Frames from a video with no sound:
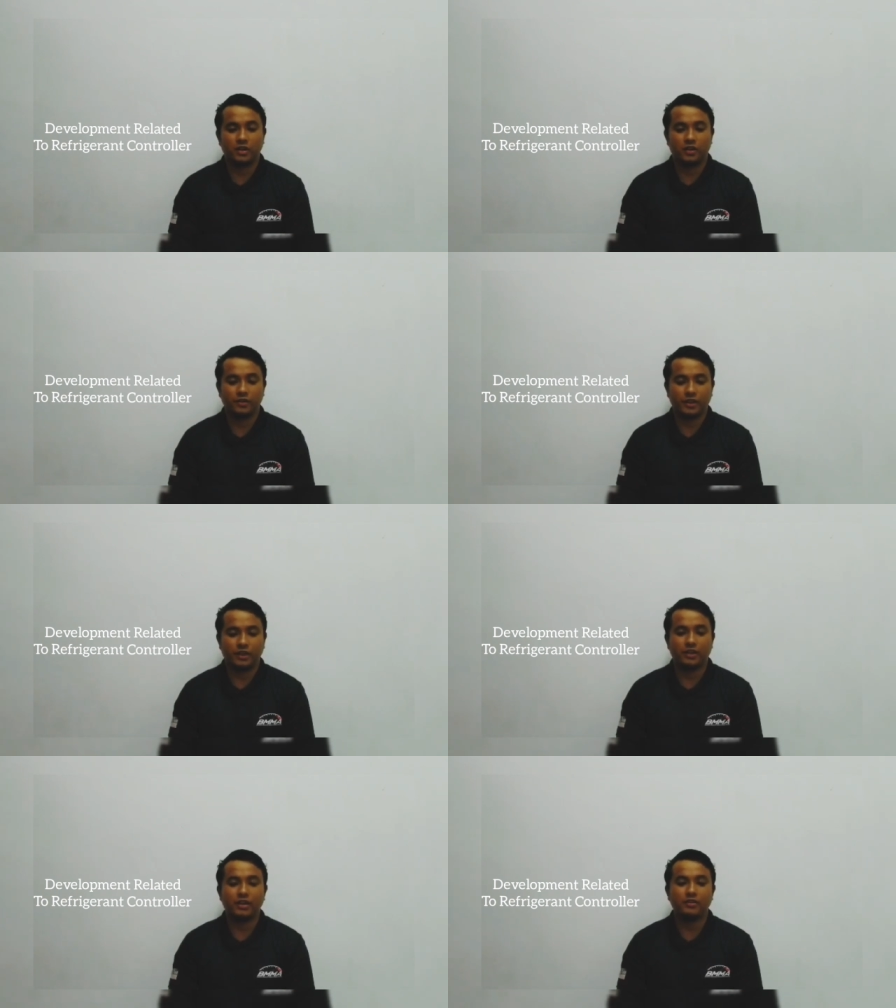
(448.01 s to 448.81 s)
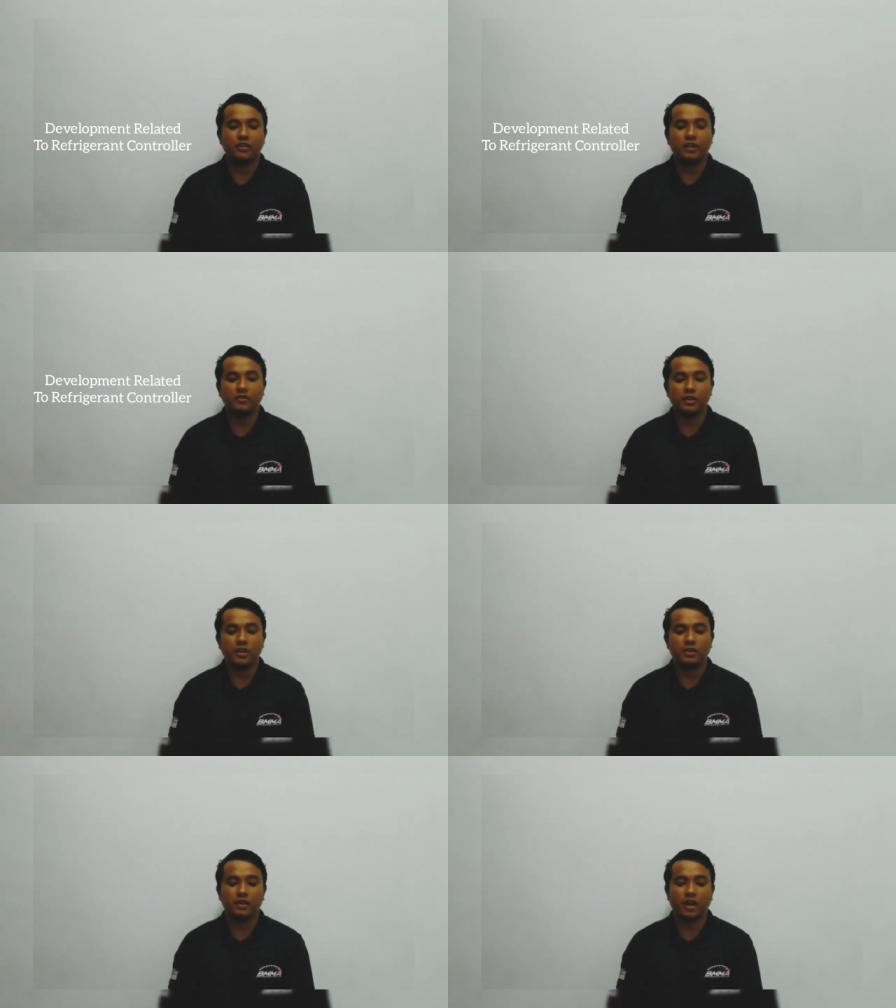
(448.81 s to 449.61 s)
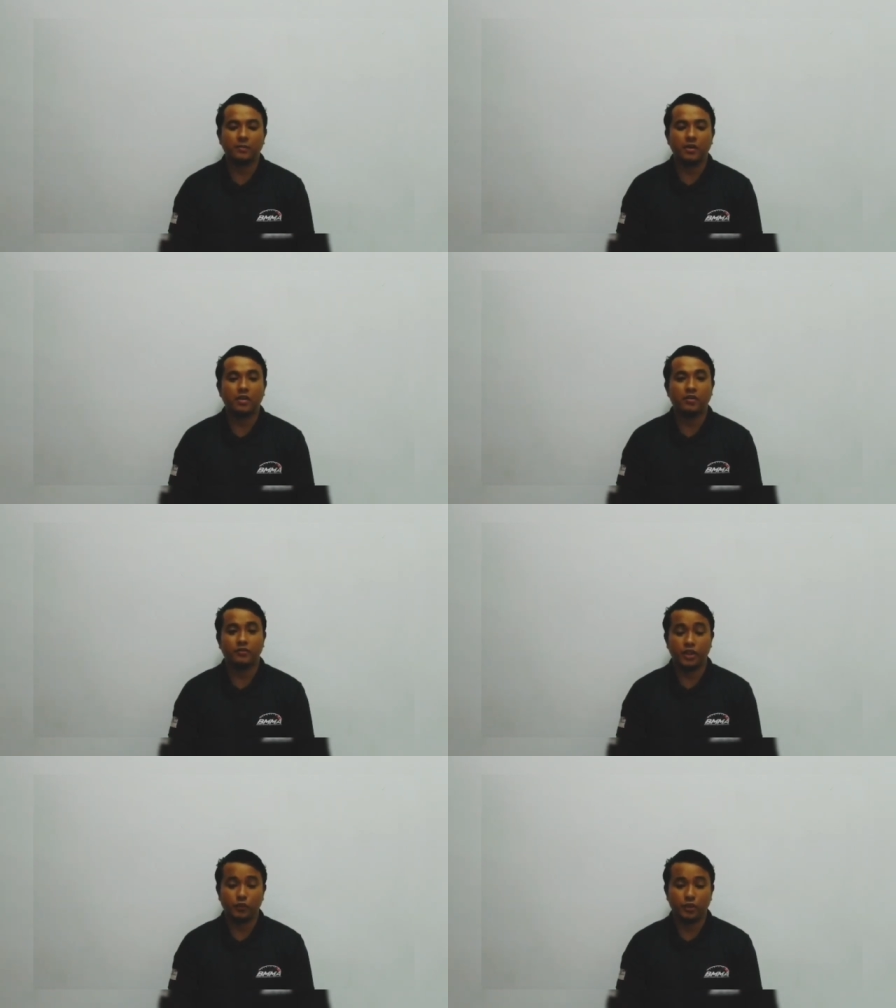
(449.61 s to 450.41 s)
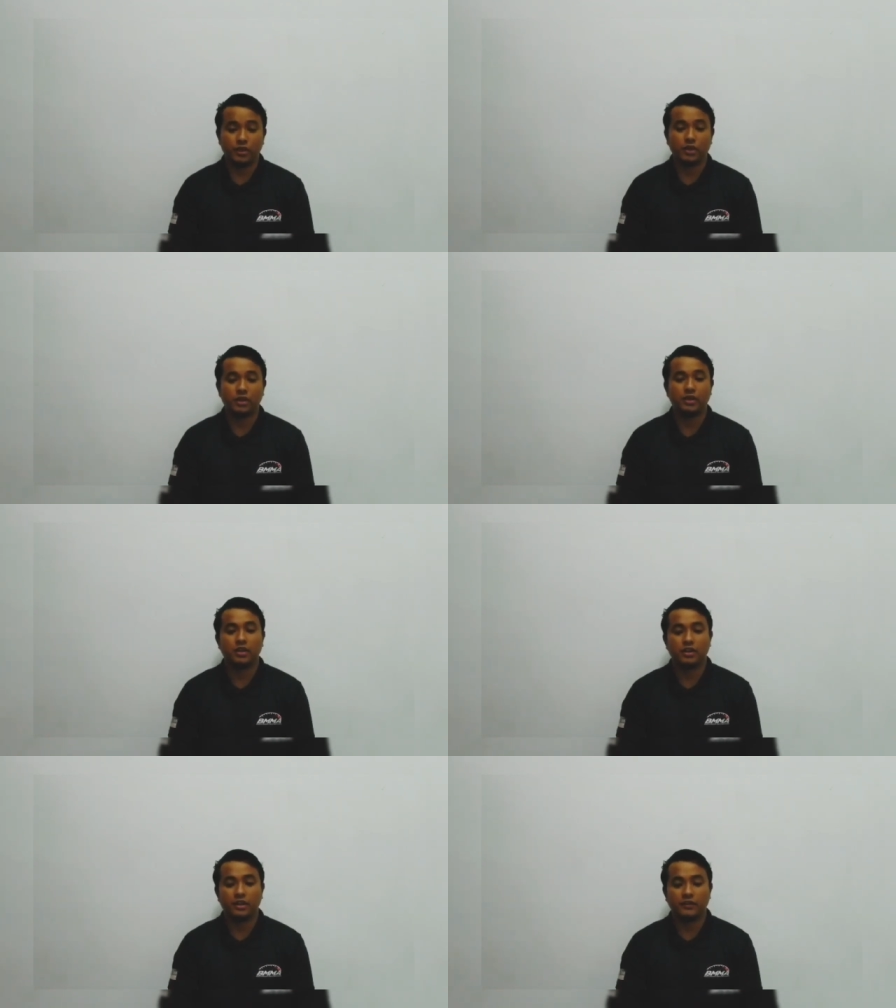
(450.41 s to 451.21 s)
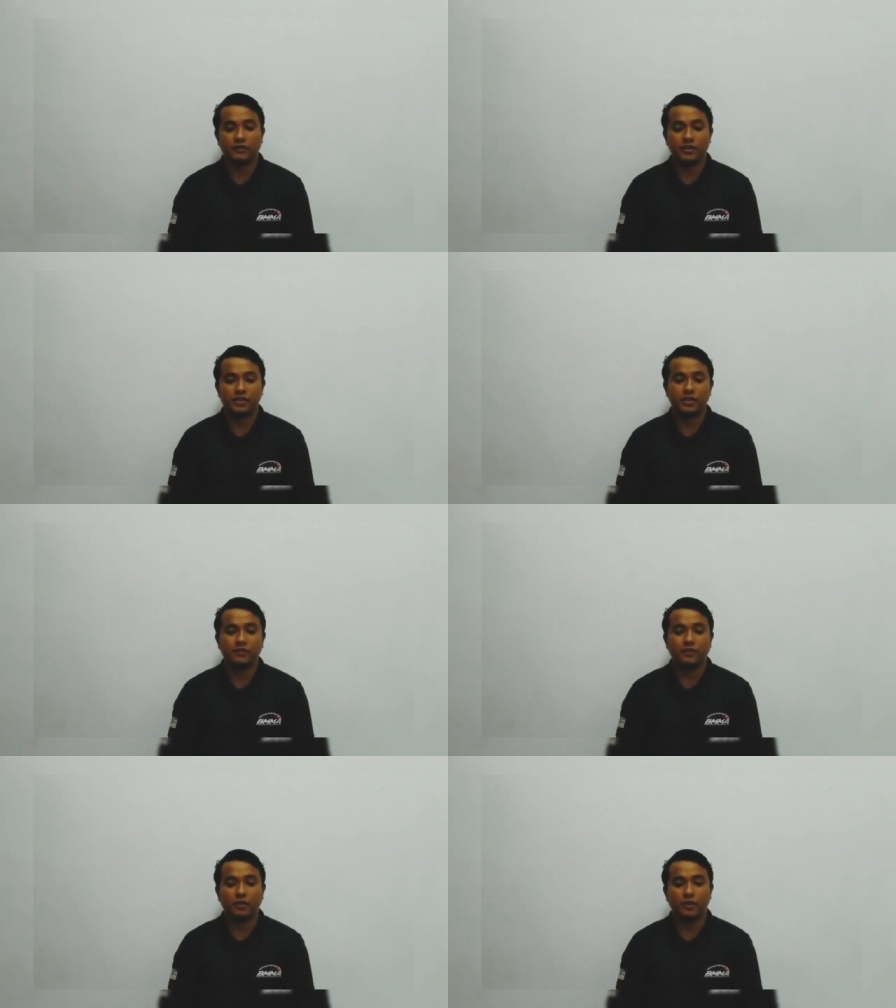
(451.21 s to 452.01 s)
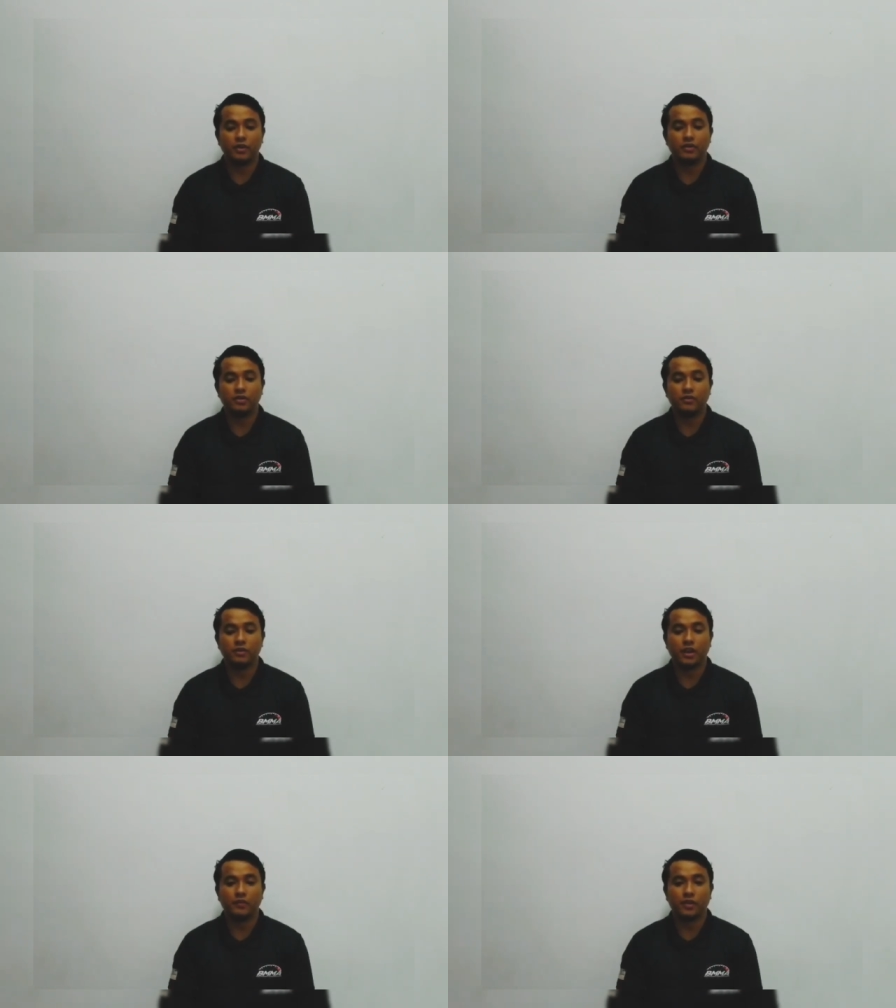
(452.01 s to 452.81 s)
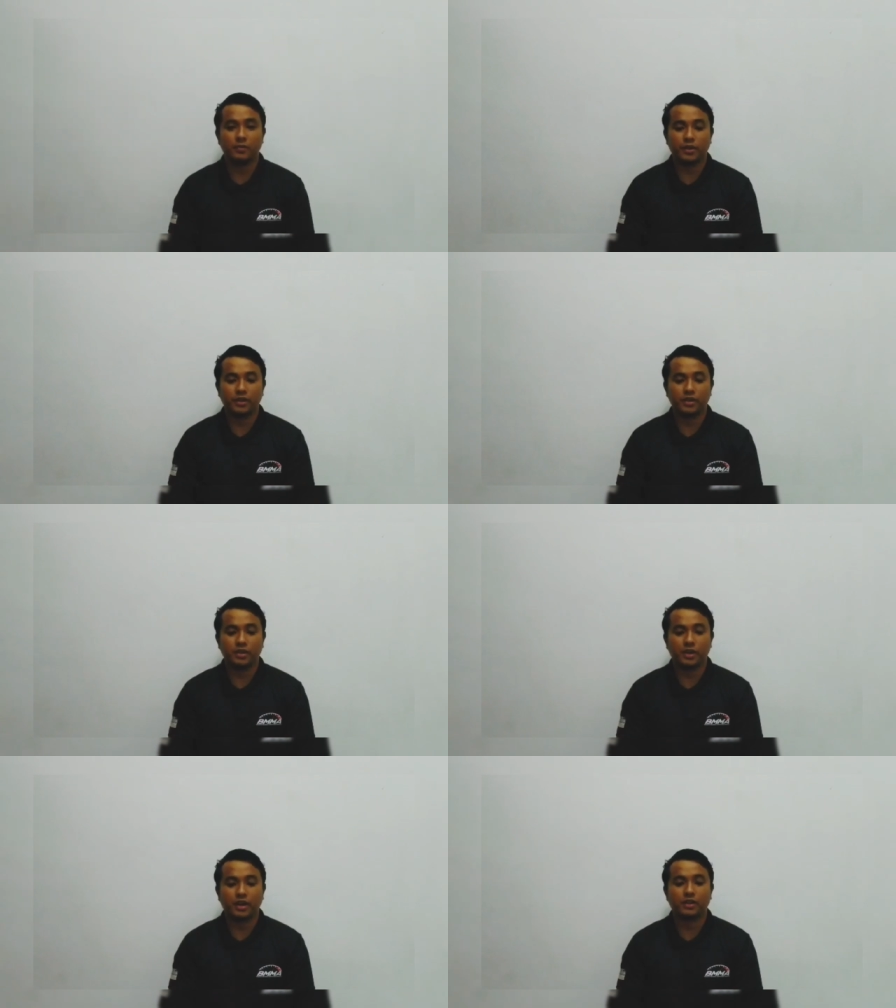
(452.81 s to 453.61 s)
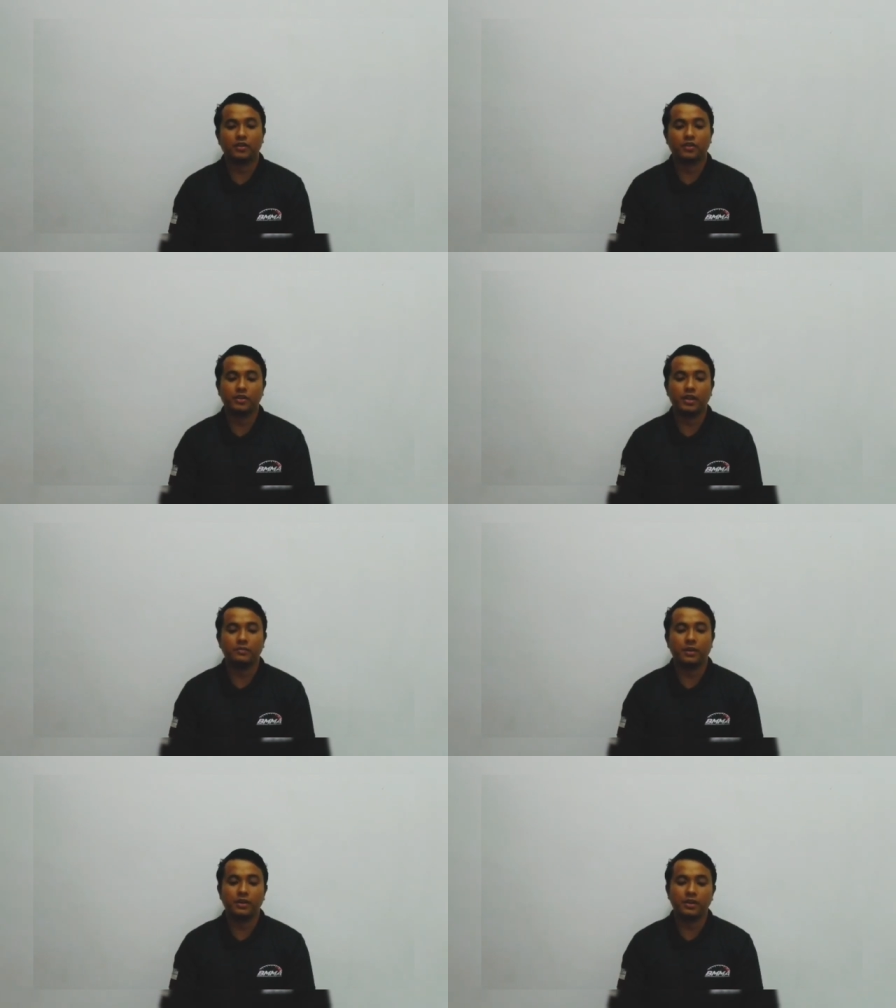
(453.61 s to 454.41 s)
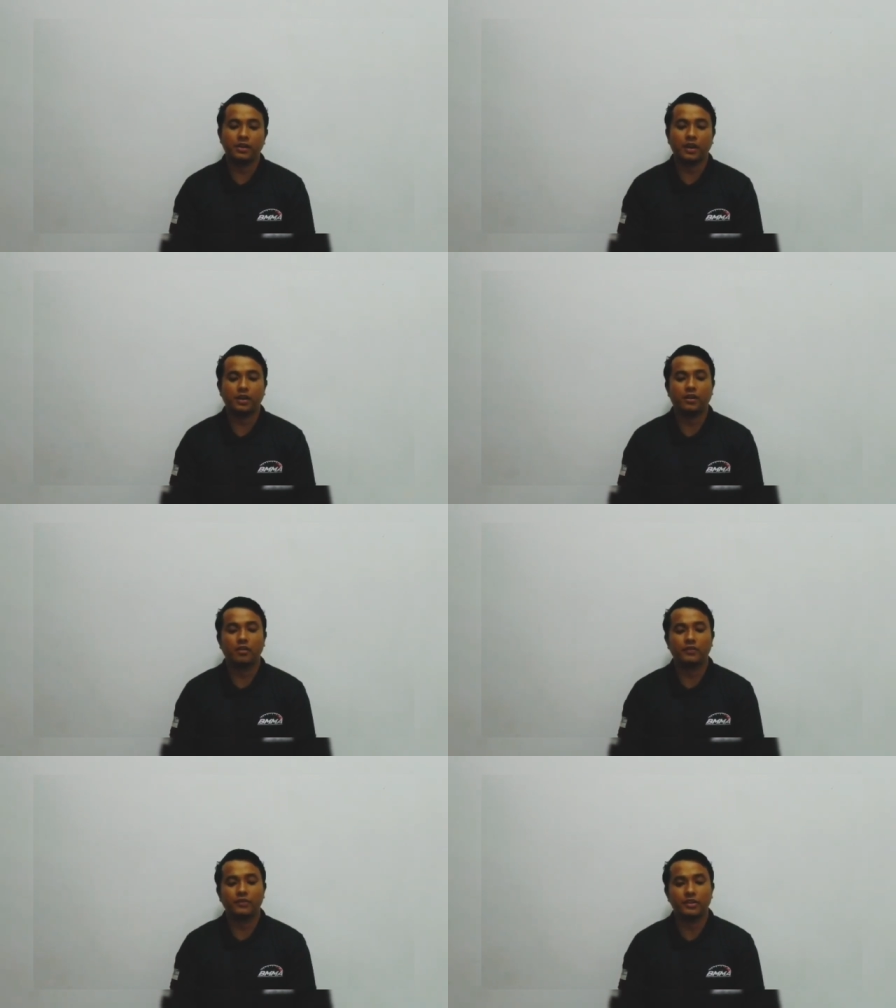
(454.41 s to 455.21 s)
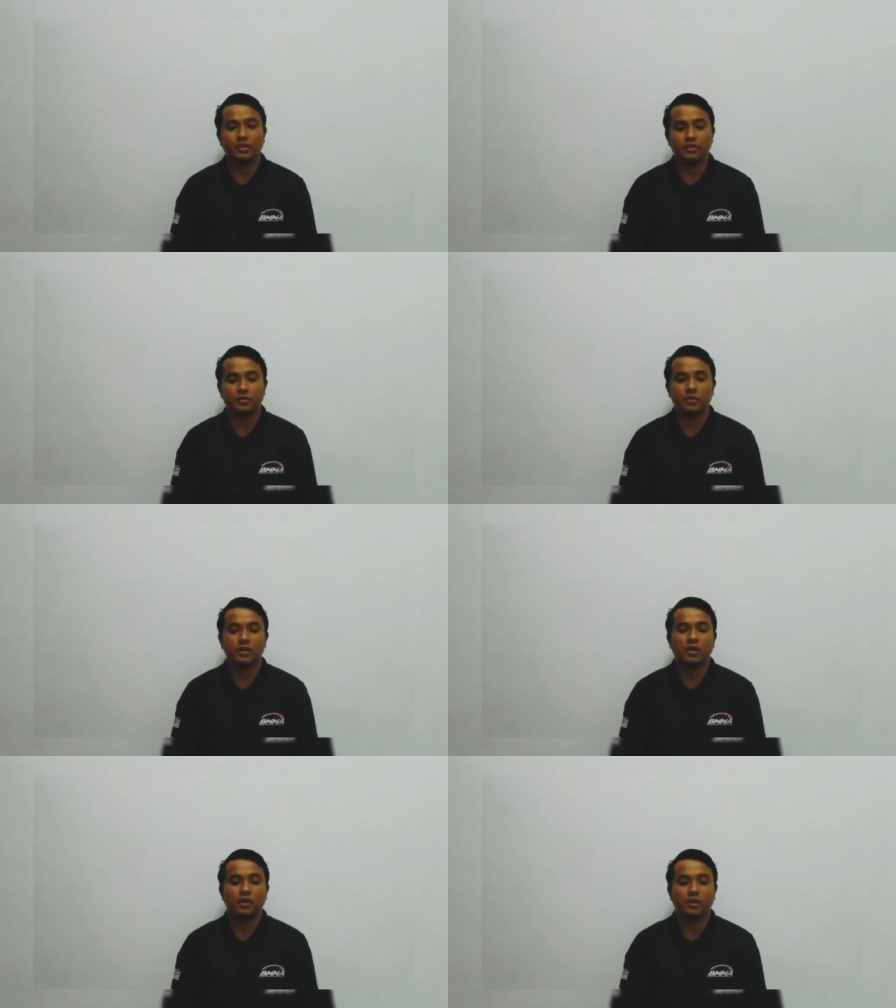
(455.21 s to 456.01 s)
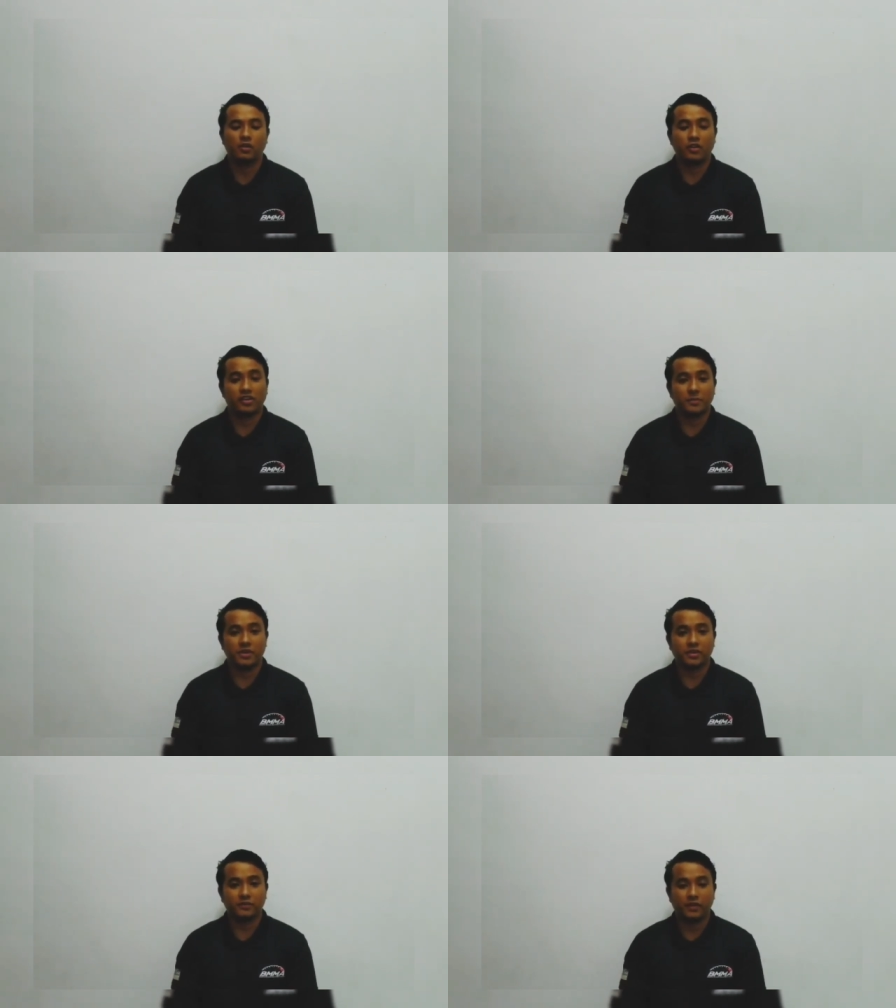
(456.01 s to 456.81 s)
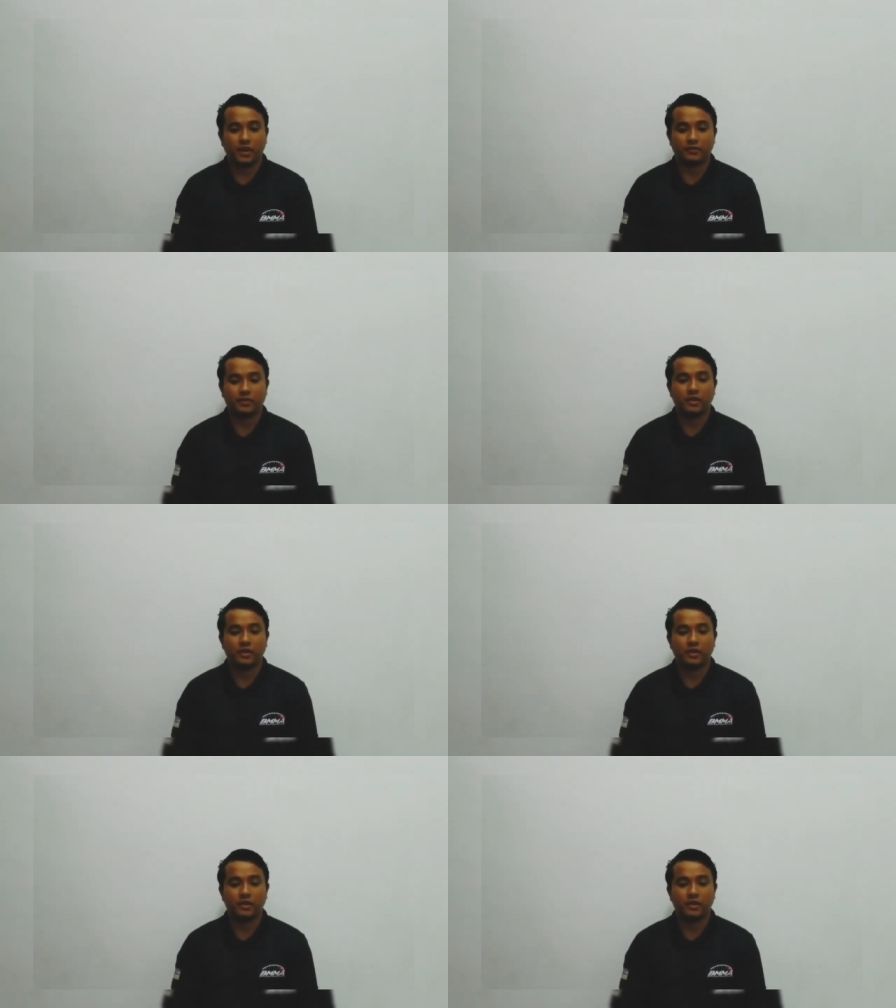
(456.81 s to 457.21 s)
Okay, it will regulate the amount of liquid refrigerant flowing through the evaporator and contain mainly an orifice tube or expansion valve.